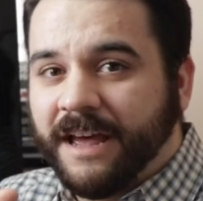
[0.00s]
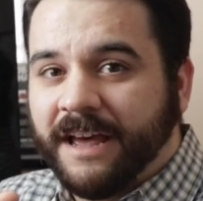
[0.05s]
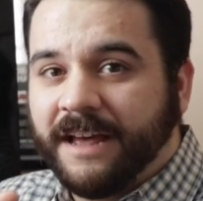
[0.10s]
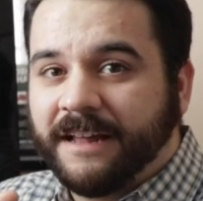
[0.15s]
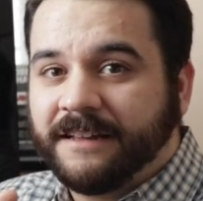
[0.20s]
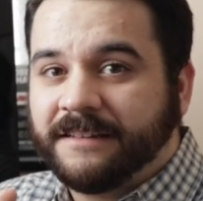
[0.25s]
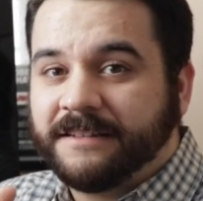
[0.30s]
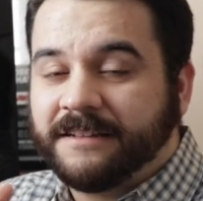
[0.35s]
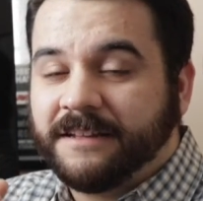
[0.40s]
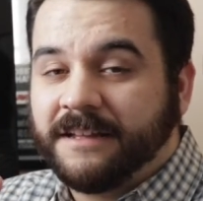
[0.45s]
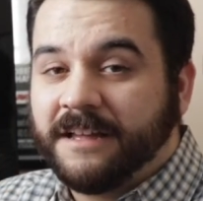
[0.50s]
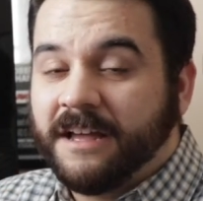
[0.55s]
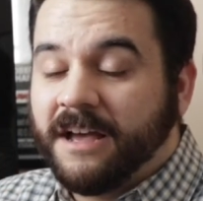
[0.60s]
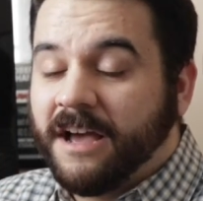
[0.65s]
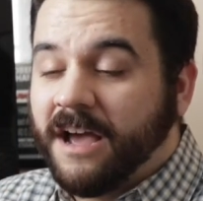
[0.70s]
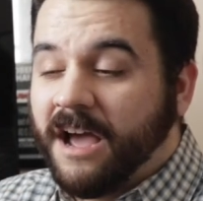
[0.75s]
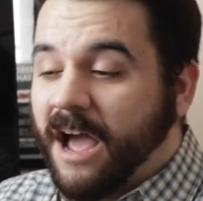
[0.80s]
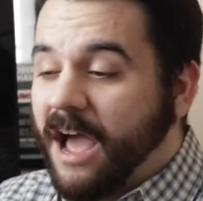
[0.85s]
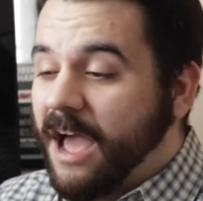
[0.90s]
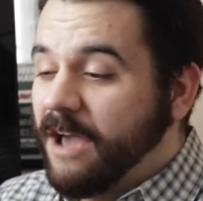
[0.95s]
And
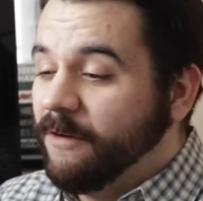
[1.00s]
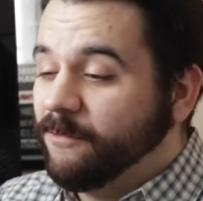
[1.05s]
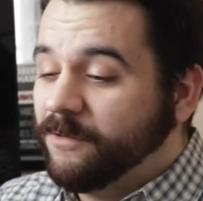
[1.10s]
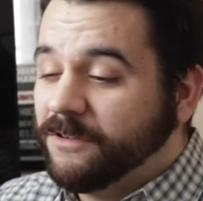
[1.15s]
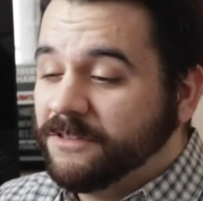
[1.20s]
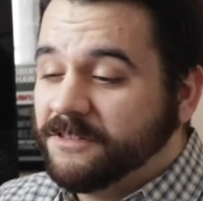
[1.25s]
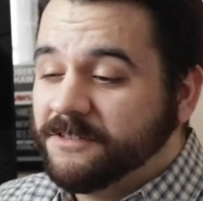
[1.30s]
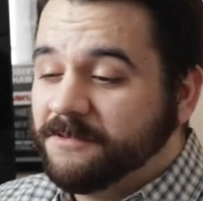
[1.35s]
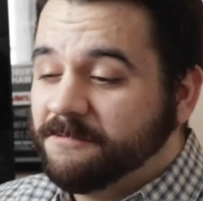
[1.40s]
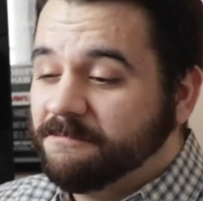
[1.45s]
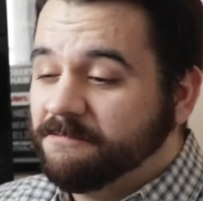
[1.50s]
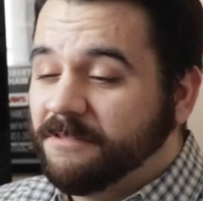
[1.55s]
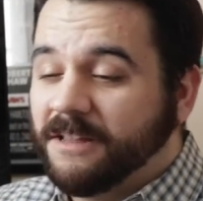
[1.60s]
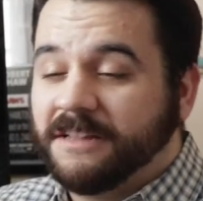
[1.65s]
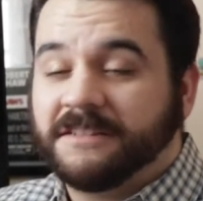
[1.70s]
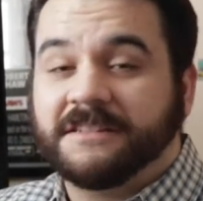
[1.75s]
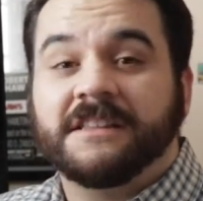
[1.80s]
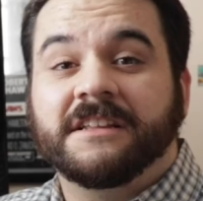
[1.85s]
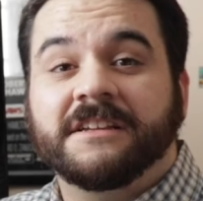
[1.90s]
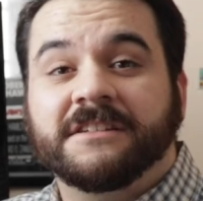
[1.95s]
I was
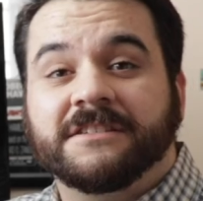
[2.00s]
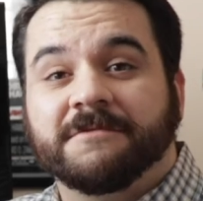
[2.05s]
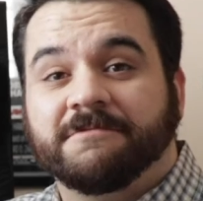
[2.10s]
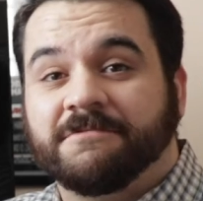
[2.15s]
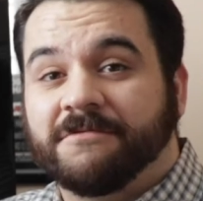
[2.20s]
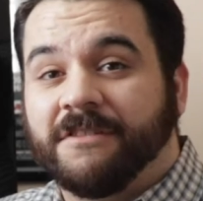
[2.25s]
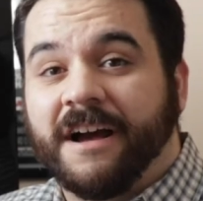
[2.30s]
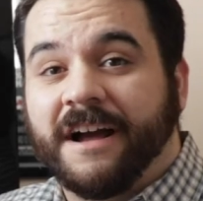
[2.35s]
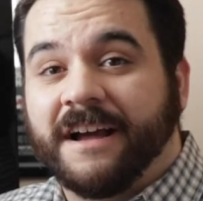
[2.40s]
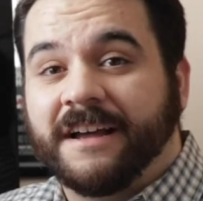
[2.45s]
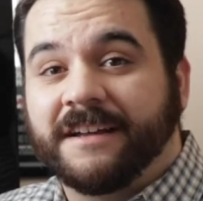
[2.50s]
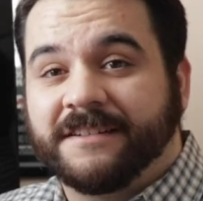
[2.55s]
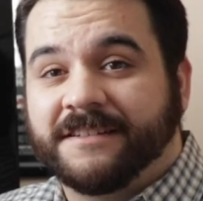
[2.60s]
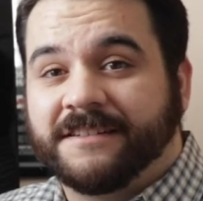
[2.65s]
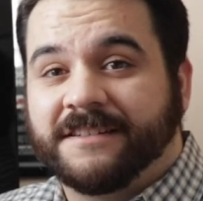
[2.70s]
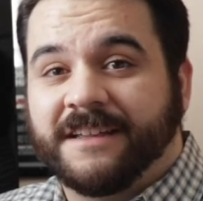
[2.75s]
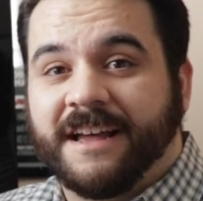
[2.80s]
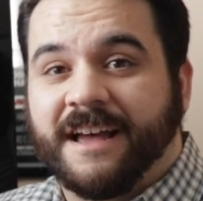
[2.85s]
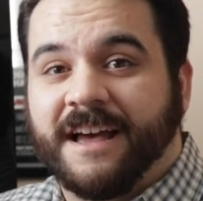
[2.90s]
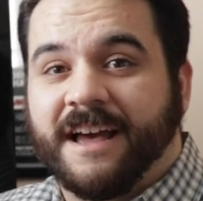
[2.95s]
pleasantly
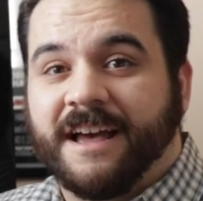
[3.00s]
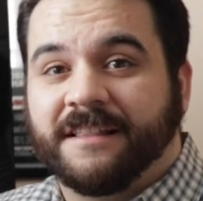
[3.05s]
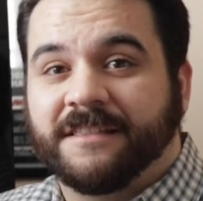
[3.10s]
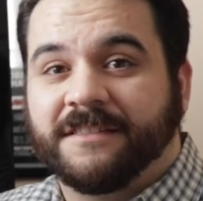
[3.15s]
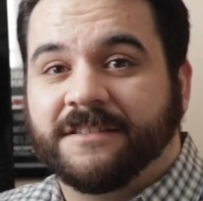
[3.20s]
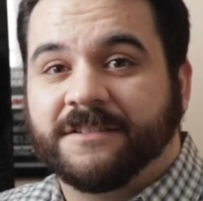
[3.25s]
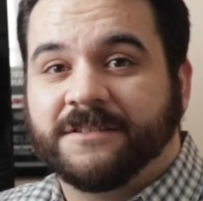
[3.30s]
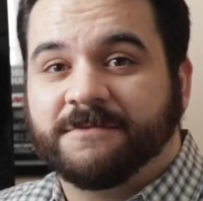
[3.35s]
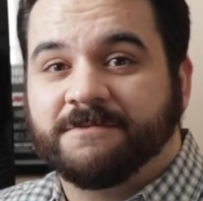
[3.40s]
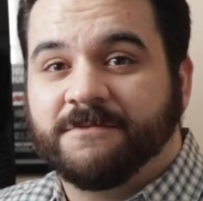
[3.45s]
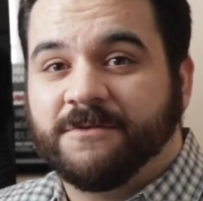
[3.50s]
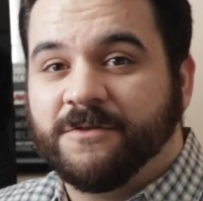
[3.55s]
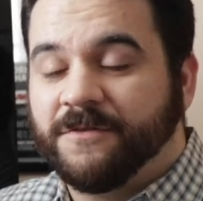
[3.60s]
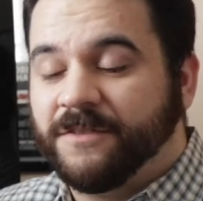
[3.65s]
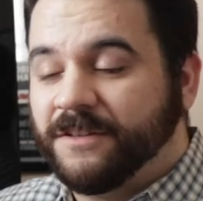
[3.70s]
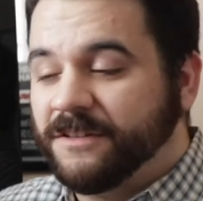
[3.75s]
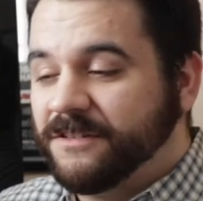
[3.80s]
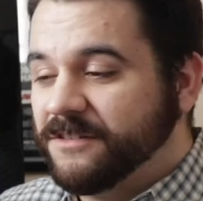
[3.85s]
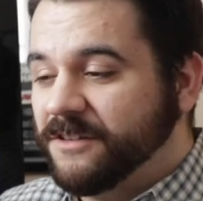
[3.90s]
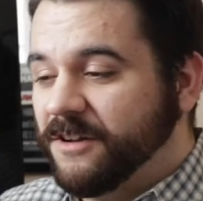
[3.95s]
surprised at this
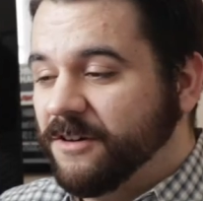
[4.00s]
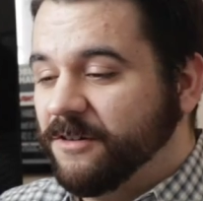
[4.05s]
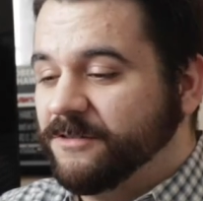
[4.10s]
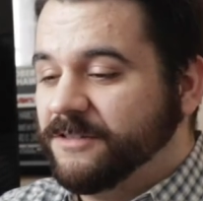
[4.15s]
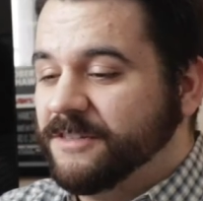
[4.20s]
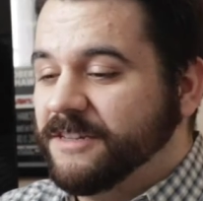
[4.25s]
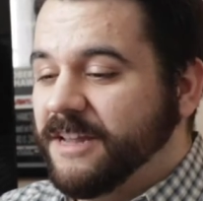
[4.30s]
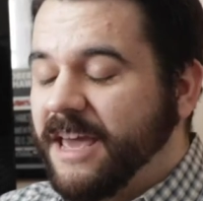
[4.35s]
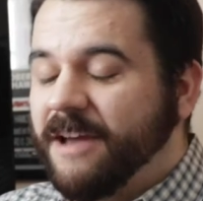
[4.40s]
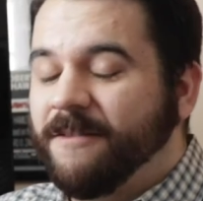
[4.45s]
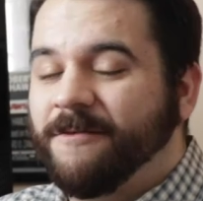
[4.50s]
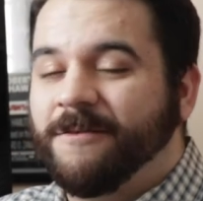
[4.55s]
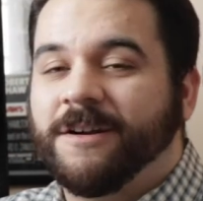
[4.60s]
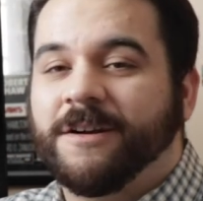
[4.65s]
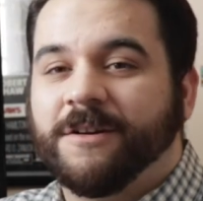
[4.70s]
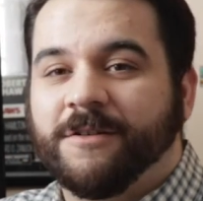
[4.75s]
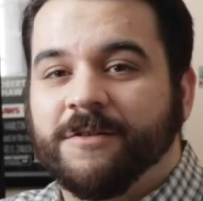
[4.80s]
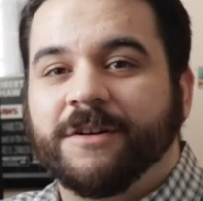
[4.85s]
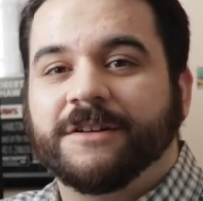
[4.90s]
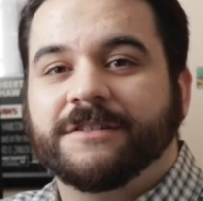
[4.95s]
movie. So today we
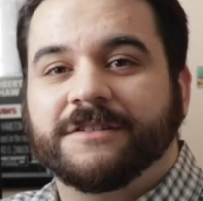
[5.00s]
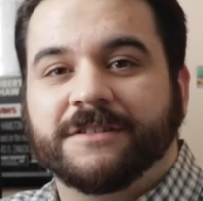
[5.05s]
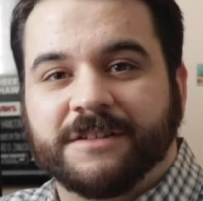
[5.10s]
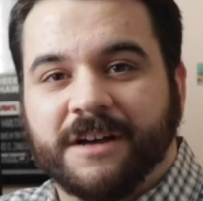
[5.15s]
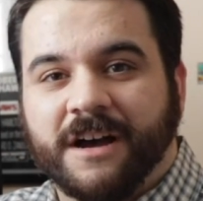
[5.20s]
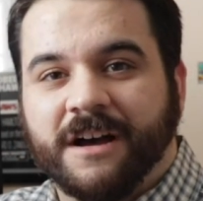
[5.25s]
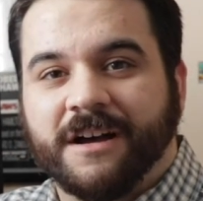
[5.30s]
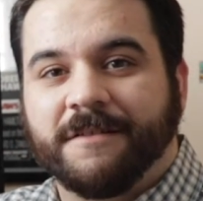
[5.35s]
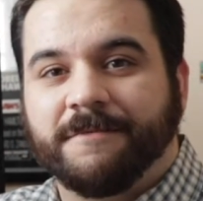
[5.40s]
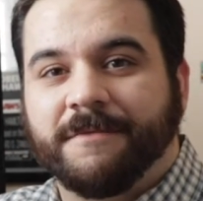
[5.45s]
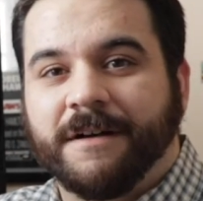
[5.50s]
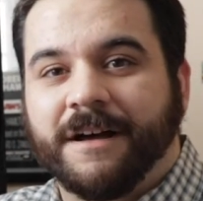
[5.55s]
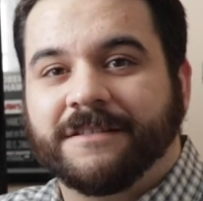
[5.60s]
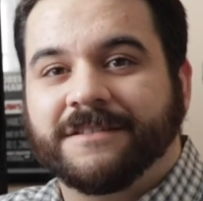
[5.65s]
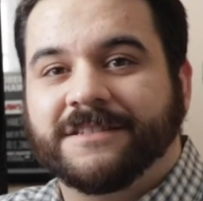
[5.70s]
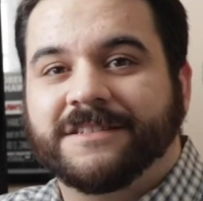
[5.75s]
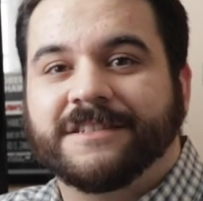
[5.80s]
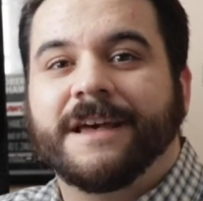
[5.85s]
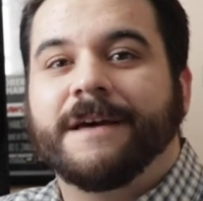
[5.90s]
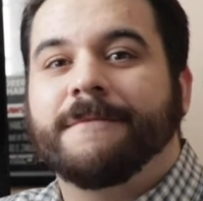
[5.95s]
are going to talk
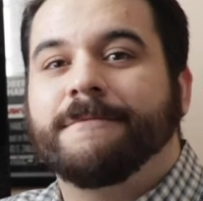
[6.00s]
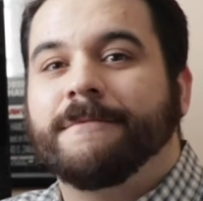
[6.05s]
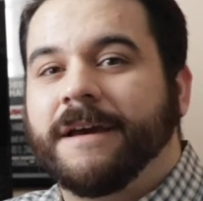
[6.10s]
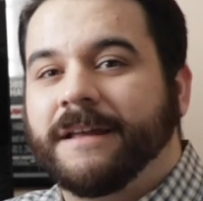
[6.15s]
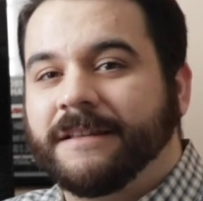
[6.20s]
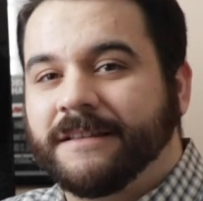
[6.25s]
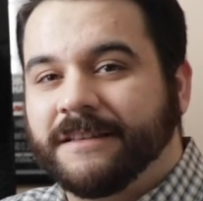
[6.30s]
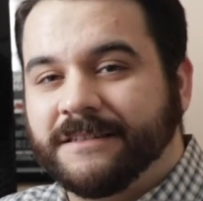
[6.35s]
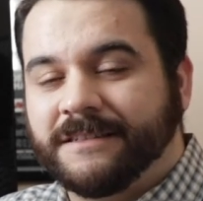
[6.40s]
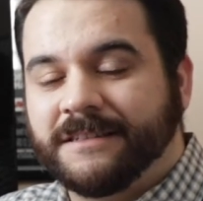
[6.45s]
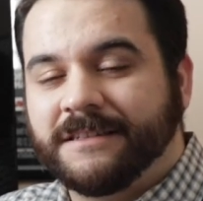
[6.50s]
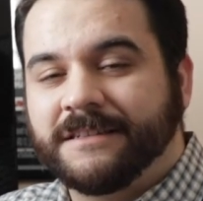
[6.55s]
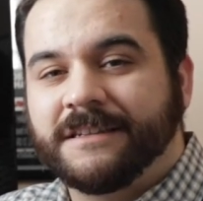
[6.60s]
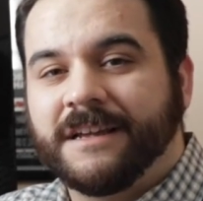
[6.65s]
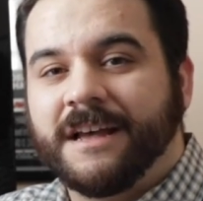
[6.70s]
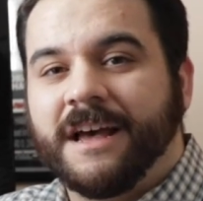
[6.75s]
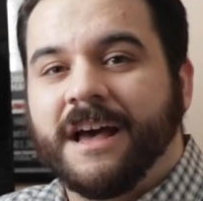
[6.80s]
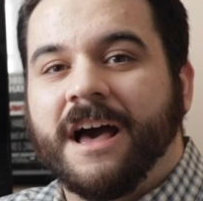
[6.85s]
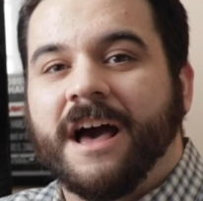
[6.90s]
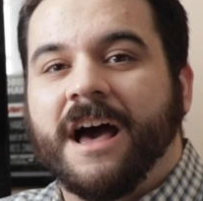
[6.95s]
about Sam Mendes's
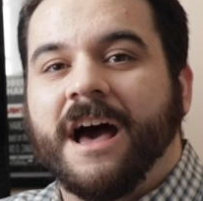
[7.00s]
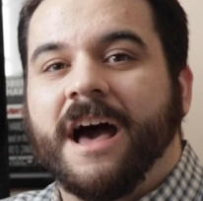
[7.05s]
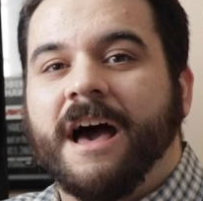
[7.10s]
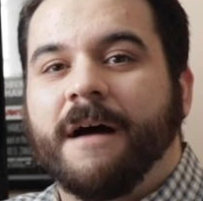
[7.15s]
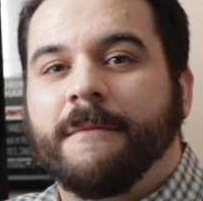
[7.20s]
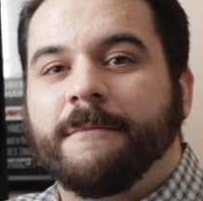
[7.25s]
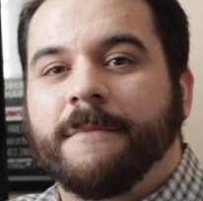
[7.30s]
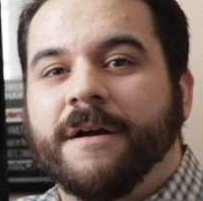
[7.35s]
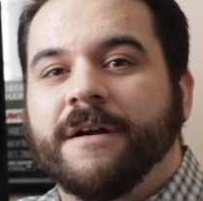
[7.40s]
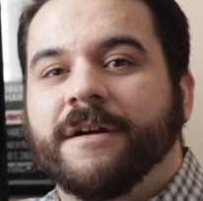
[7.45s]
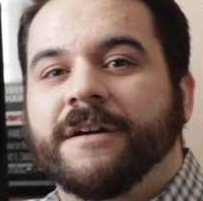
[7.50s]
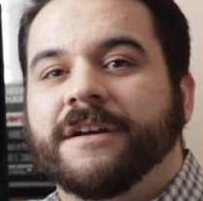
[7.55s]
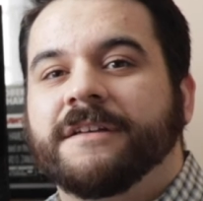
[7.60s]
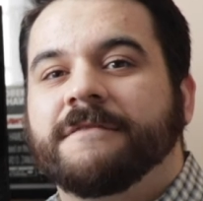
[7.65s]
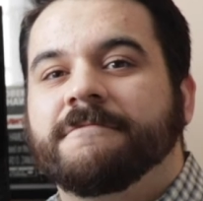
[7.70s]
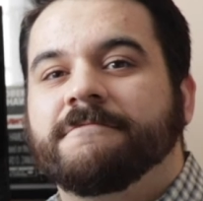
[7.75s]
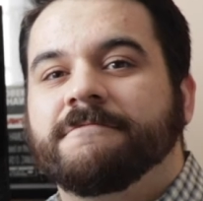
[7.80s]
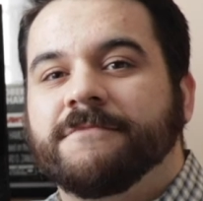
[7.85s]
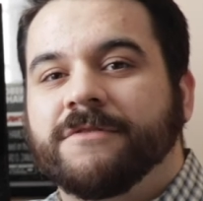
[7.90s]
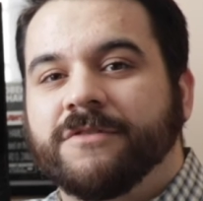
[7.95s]

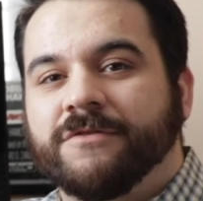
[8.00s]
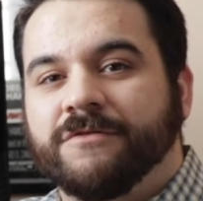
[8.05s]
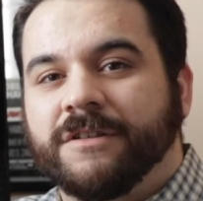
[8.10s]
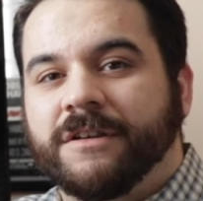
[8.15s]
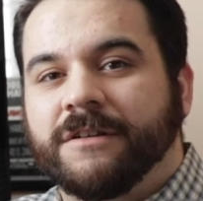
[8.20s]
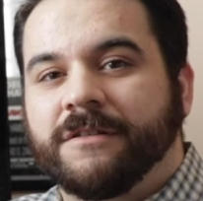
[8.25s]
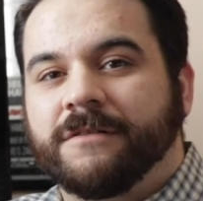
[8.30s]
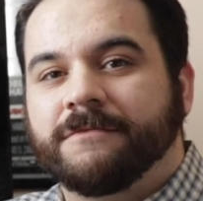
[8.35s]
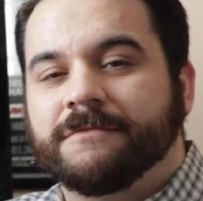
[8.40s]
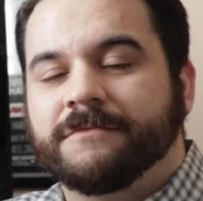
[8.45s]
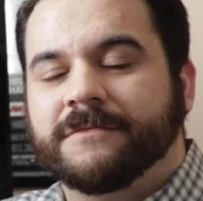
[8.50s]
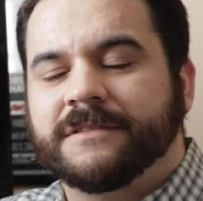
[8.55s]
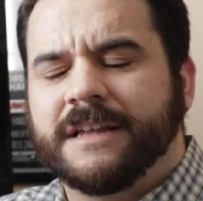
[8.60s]
American Beauty.